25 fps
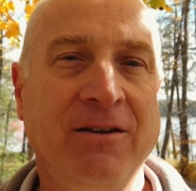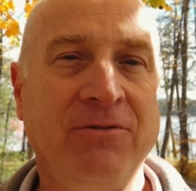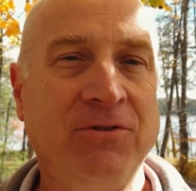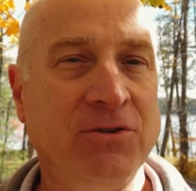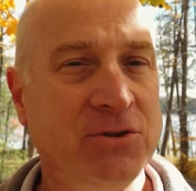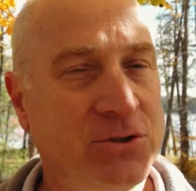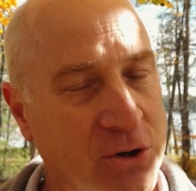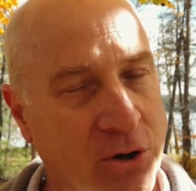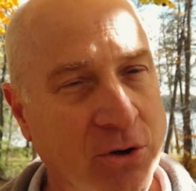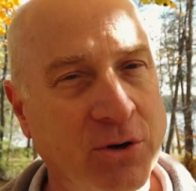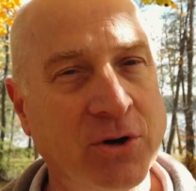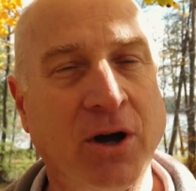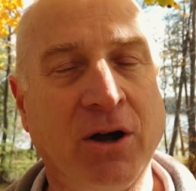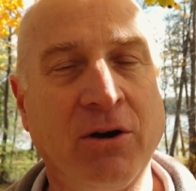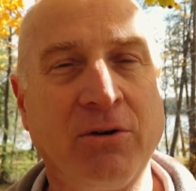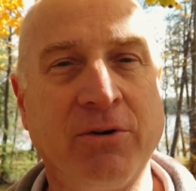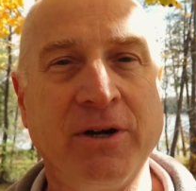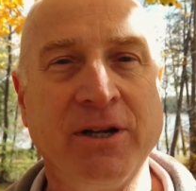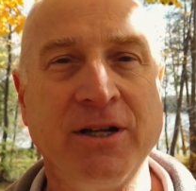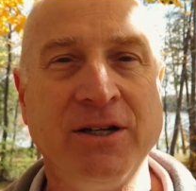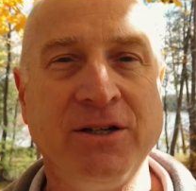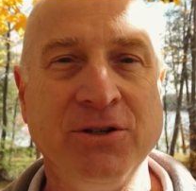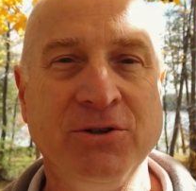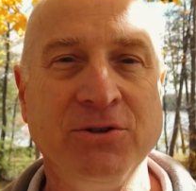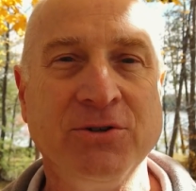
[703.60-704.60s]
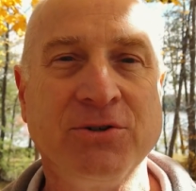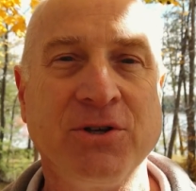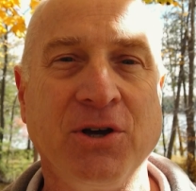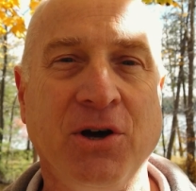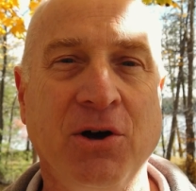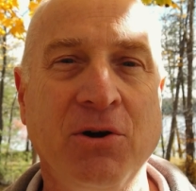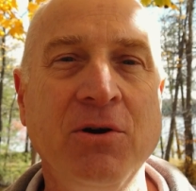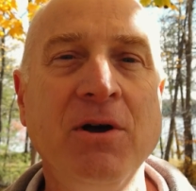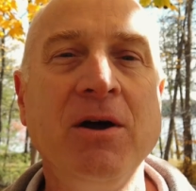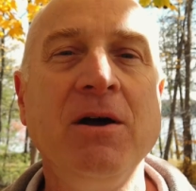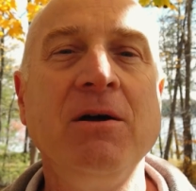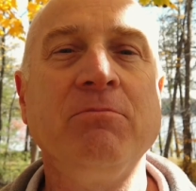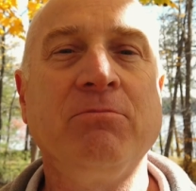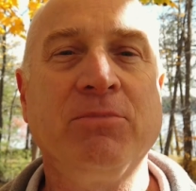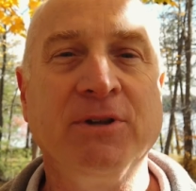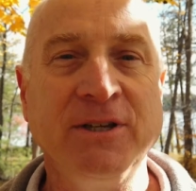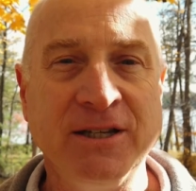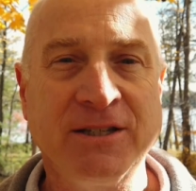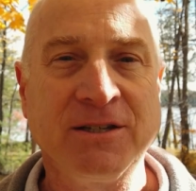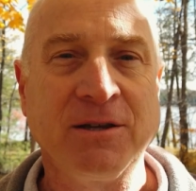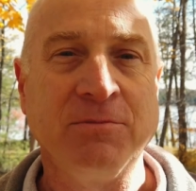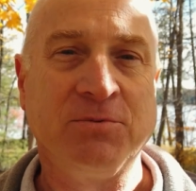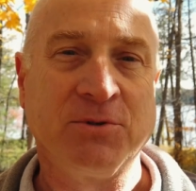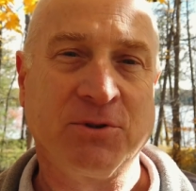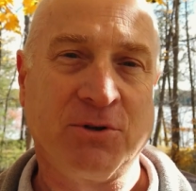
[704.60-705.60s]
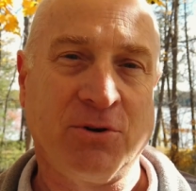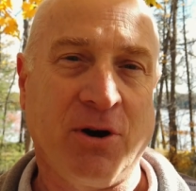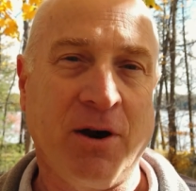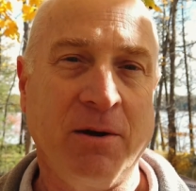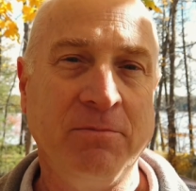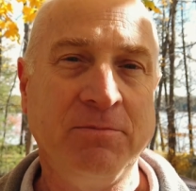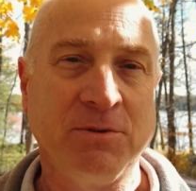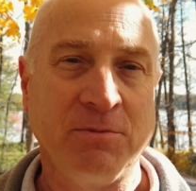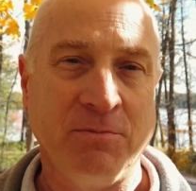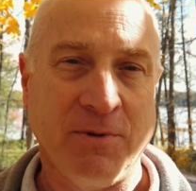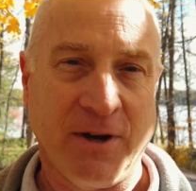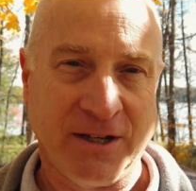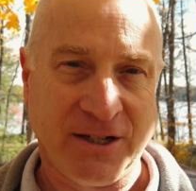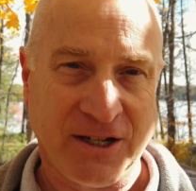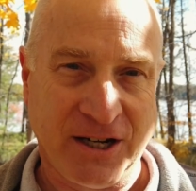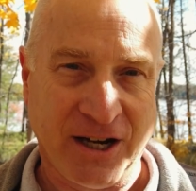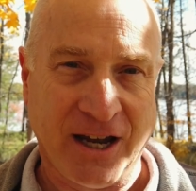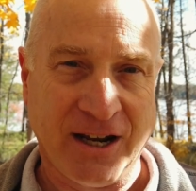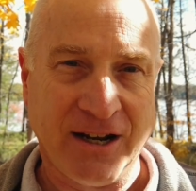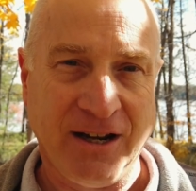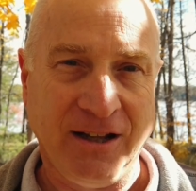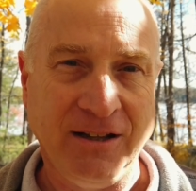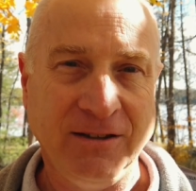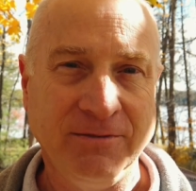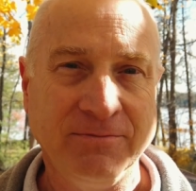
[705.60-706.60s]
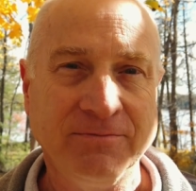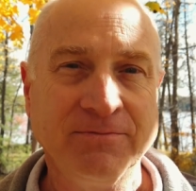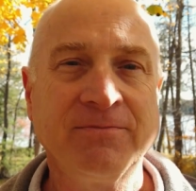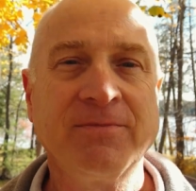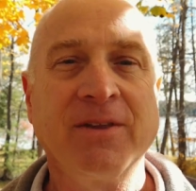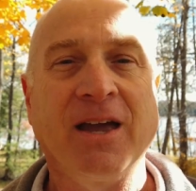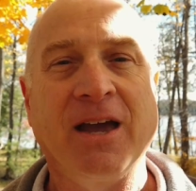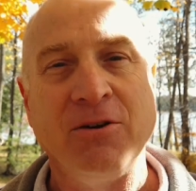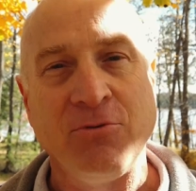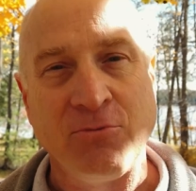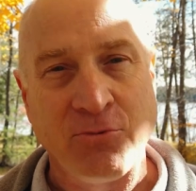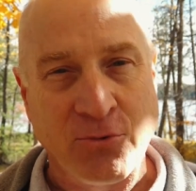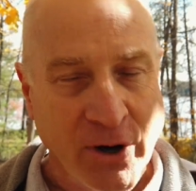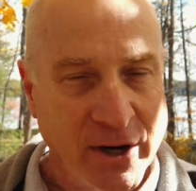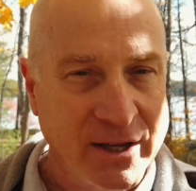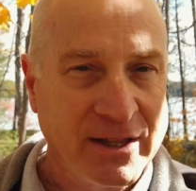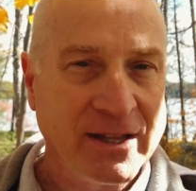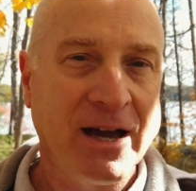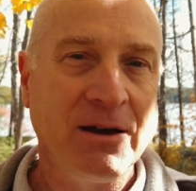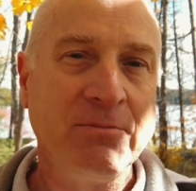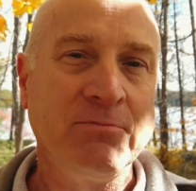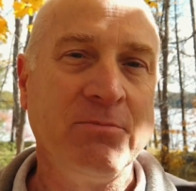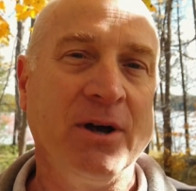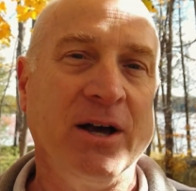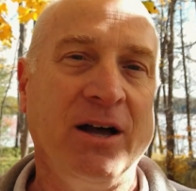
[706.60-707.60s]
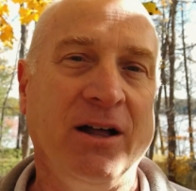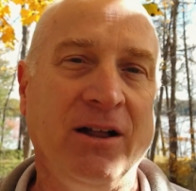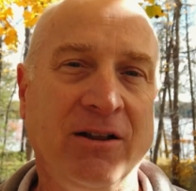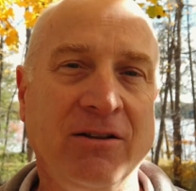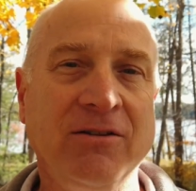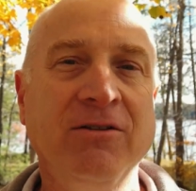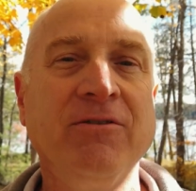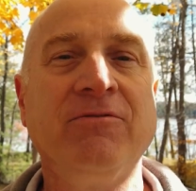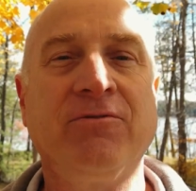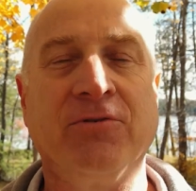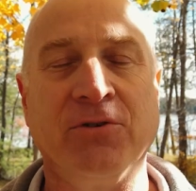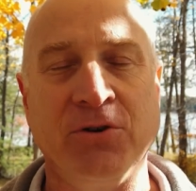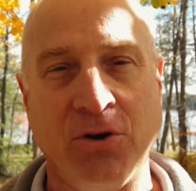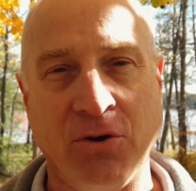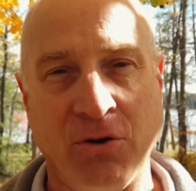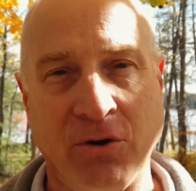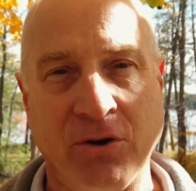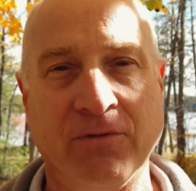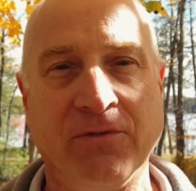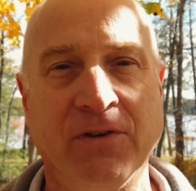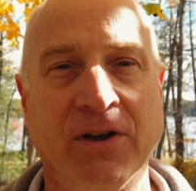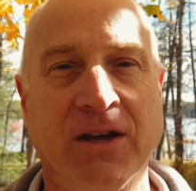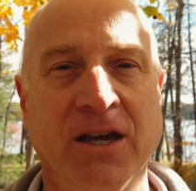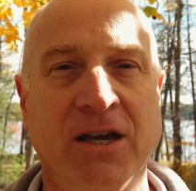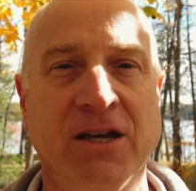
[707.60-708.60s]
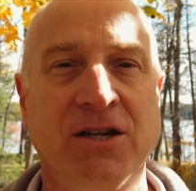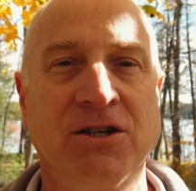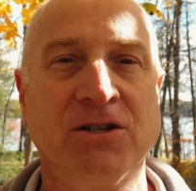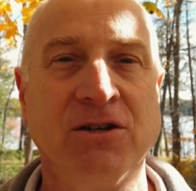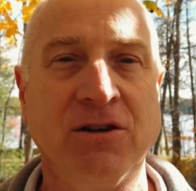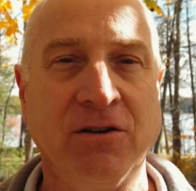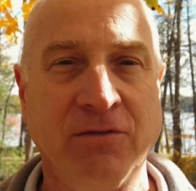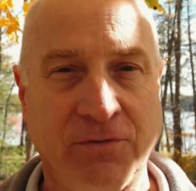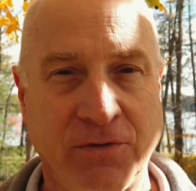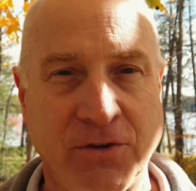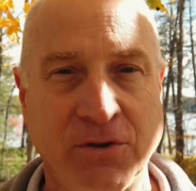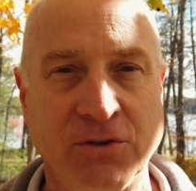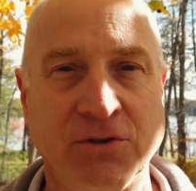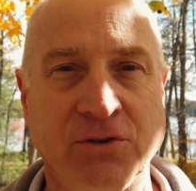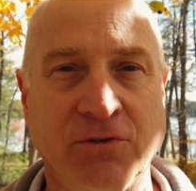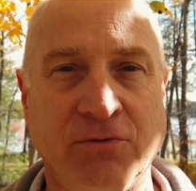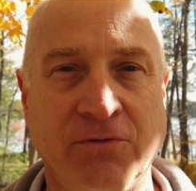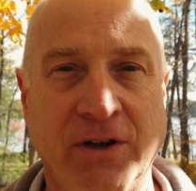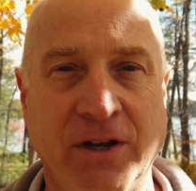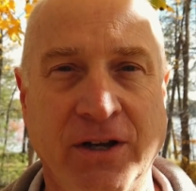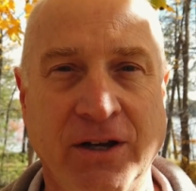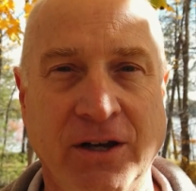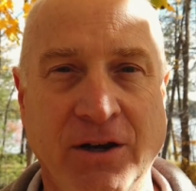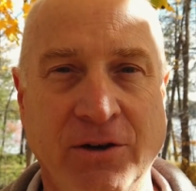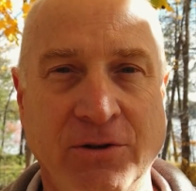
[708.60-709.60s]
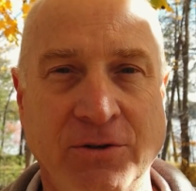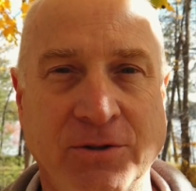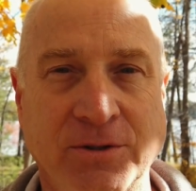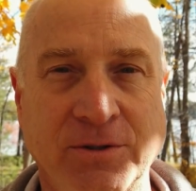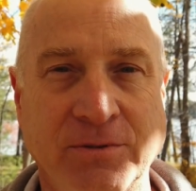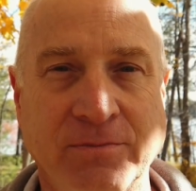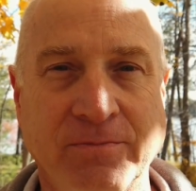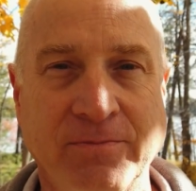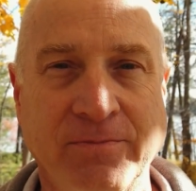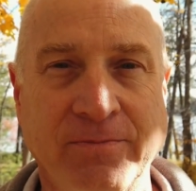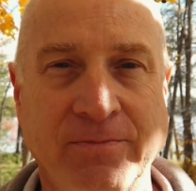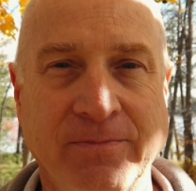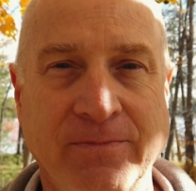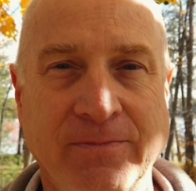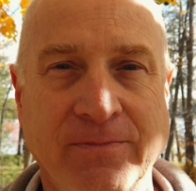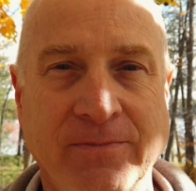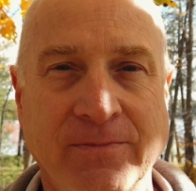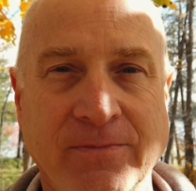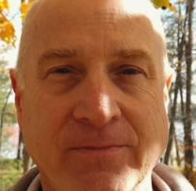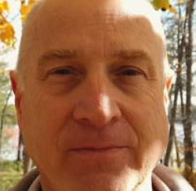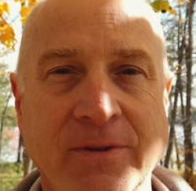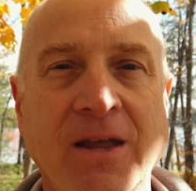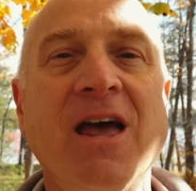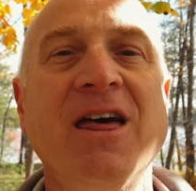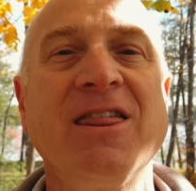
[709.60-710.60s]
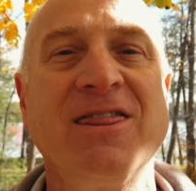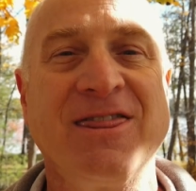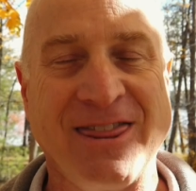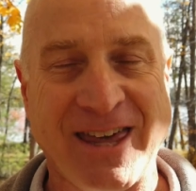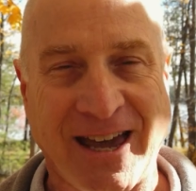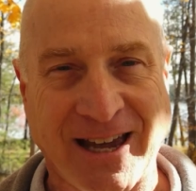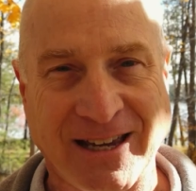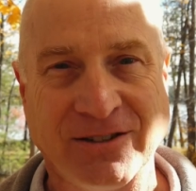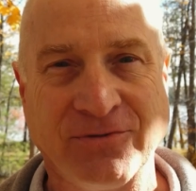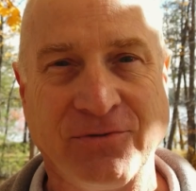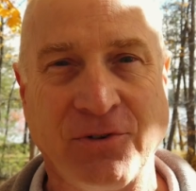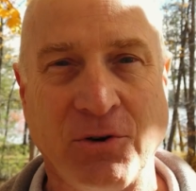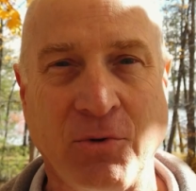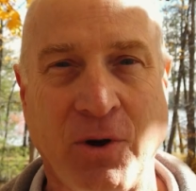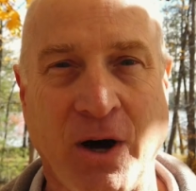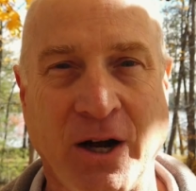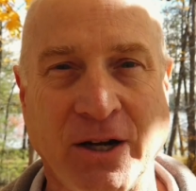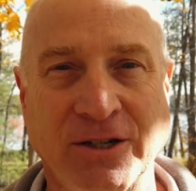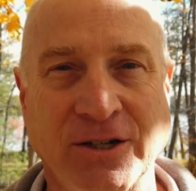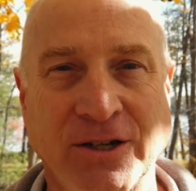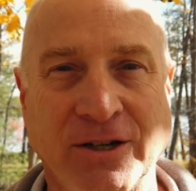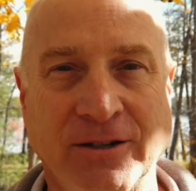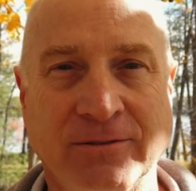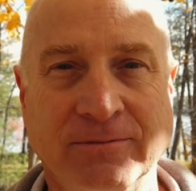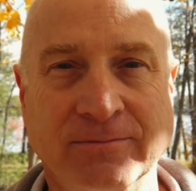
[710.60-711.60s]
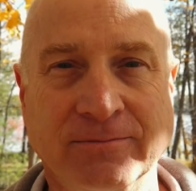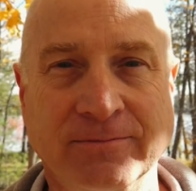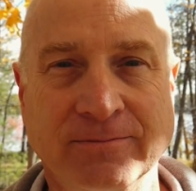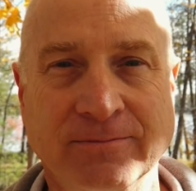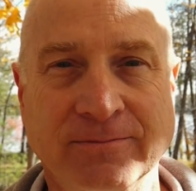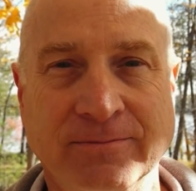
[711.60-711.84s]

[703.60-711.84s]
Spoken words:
If you don't already do so, please subscribe to my channel and ring that bell for notification of future videos. Thanks for watching.